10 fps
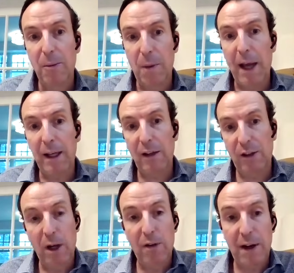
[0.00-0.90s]
Well, in that
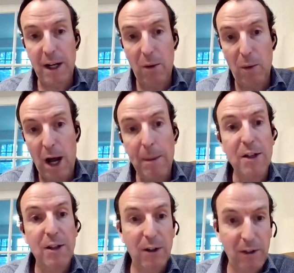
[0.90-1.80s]
case, you want to find out, well, how
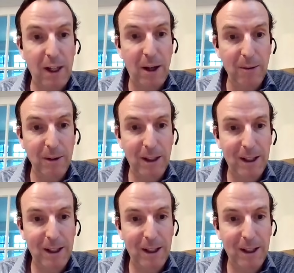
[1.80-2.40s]
many shares do they own?